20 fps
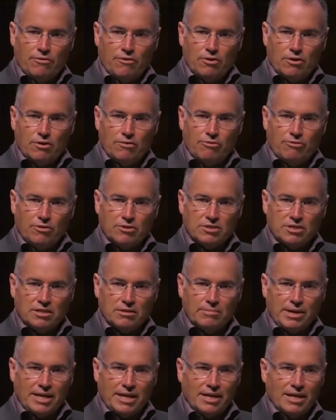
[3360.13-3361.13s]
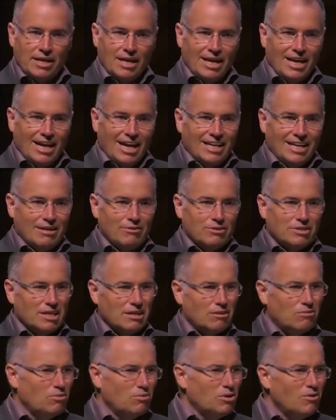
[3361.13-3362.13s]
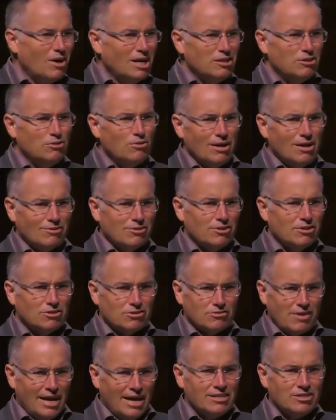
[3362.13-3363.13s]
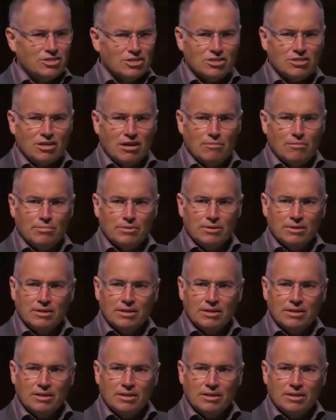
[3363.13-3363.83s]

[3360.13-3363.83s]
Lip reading: Citibank. And I was like, what do I do after a strategy job?